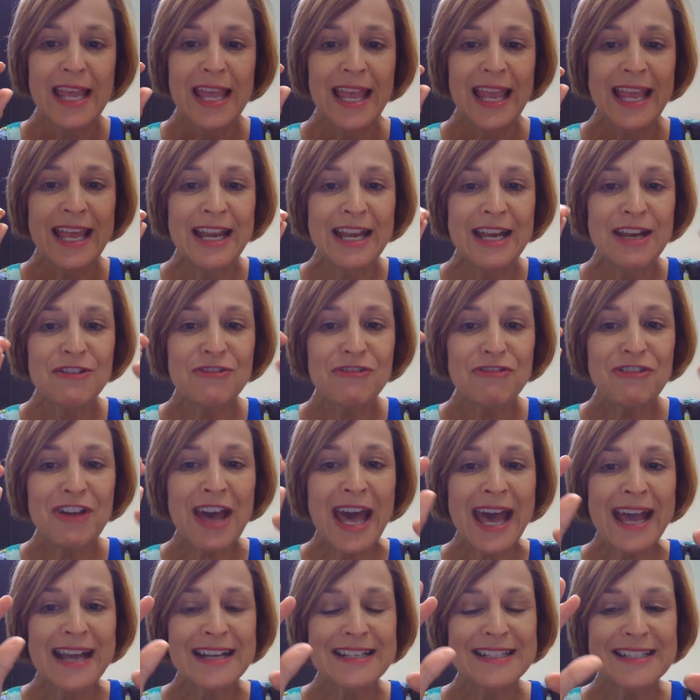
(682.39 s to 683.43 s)
And in
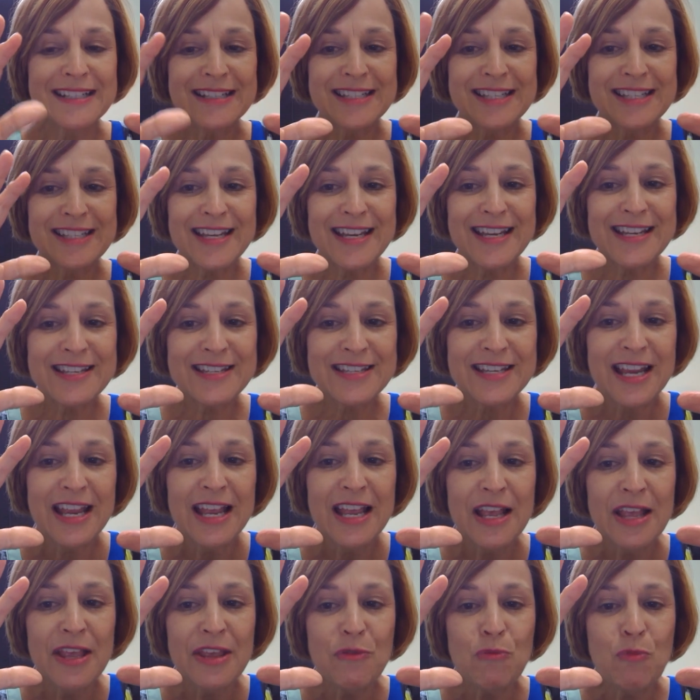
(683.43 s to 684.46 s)
fact, it says
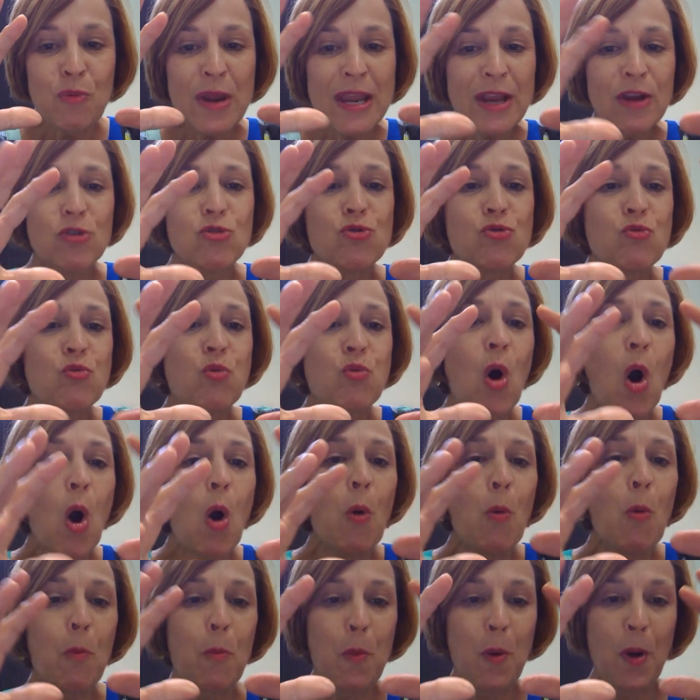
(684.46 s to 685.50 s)
we
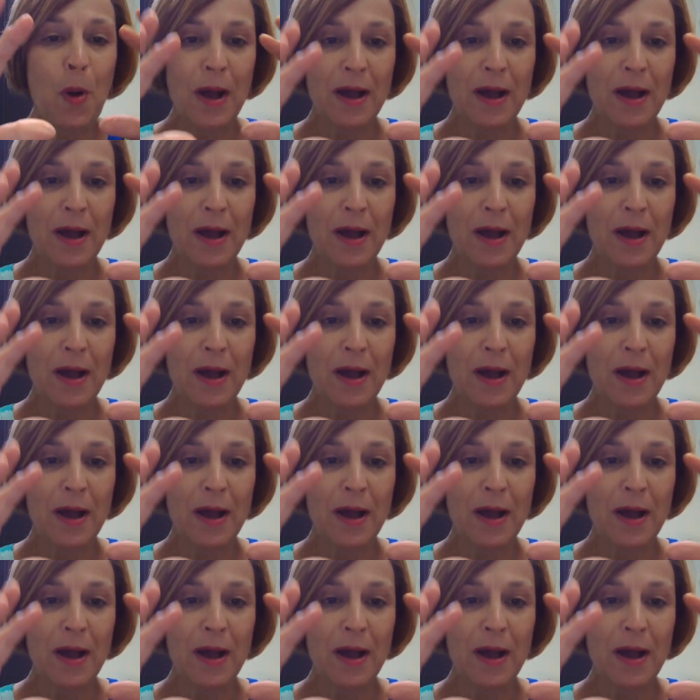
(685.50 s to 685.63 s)
grope.